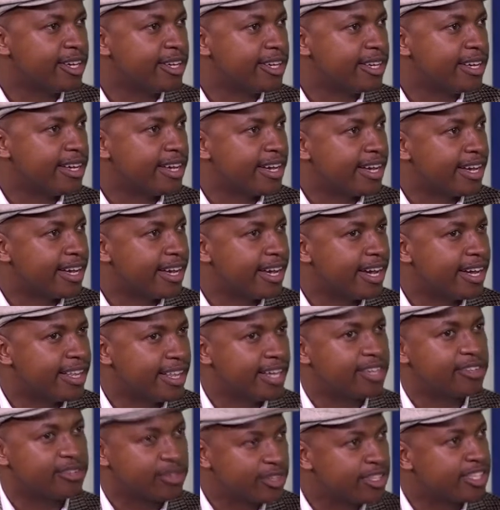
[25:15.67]
Mm. Uh,
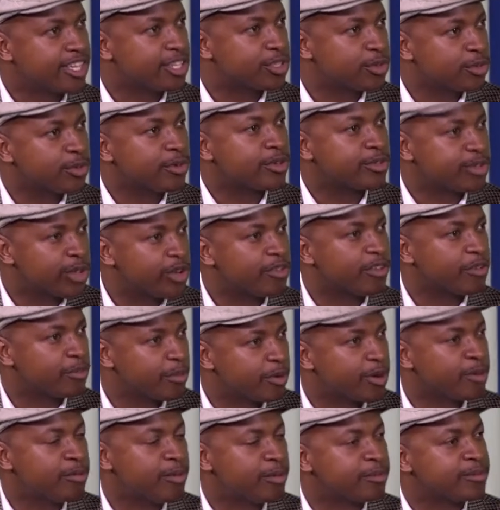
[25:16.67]
that research will solve a
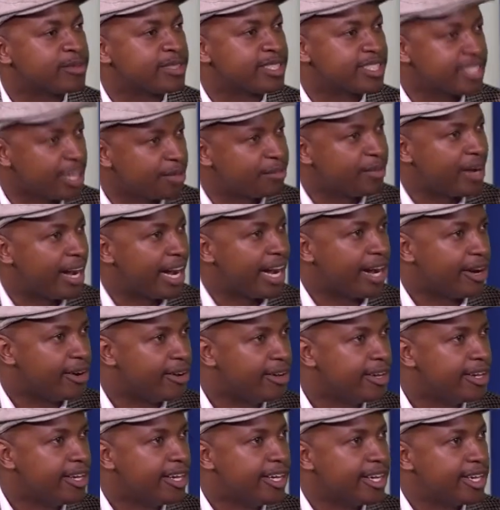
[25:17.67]
problem
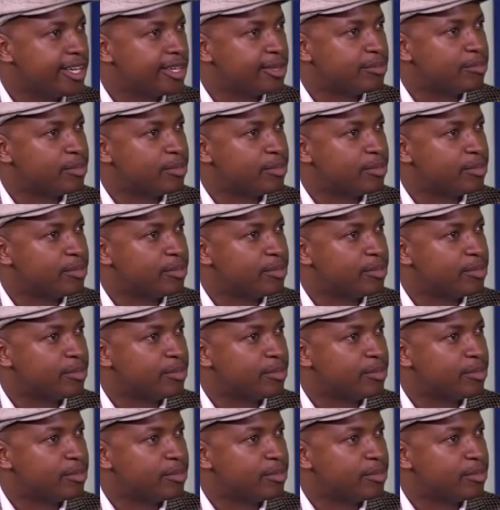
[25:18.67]
somehow mm.